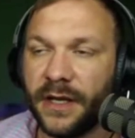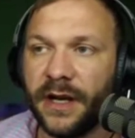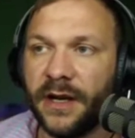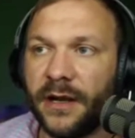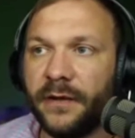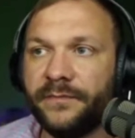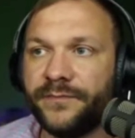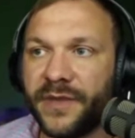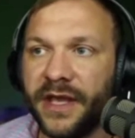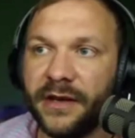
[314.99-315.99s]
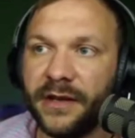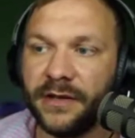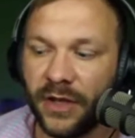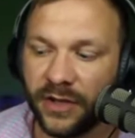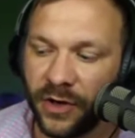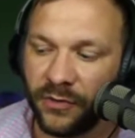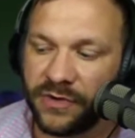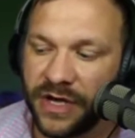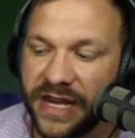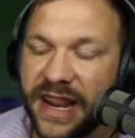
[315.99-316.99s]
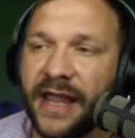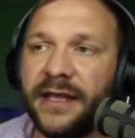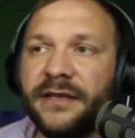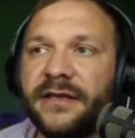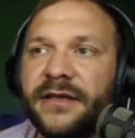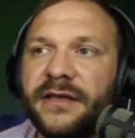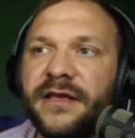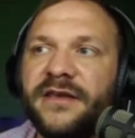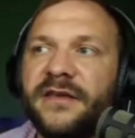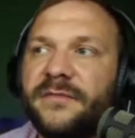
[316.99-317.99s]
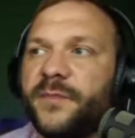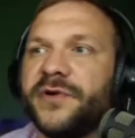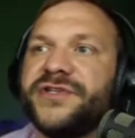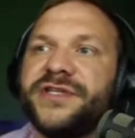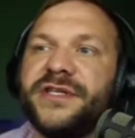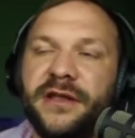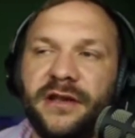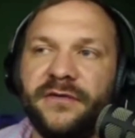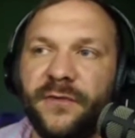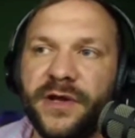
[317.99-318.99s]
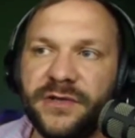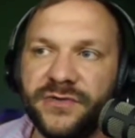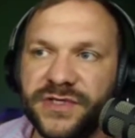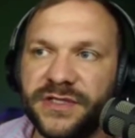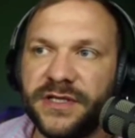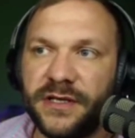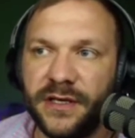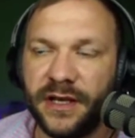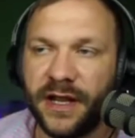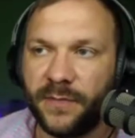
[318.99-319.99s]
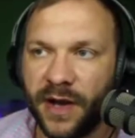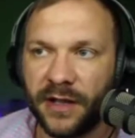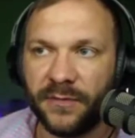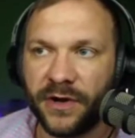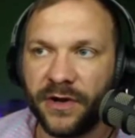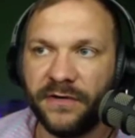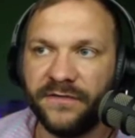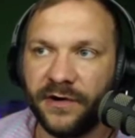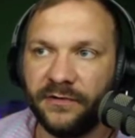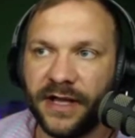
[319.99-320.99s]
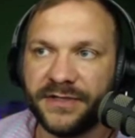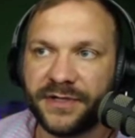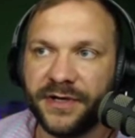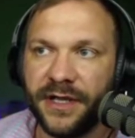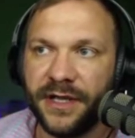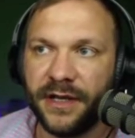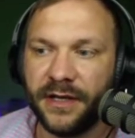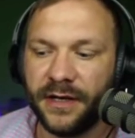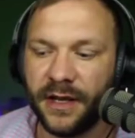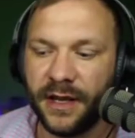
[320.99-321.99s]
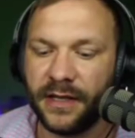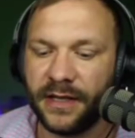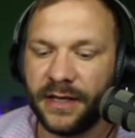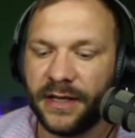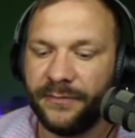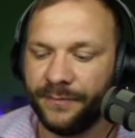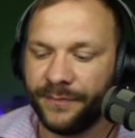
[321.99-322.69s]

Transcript: 90% of what you see in a polymer coated fertilizer in a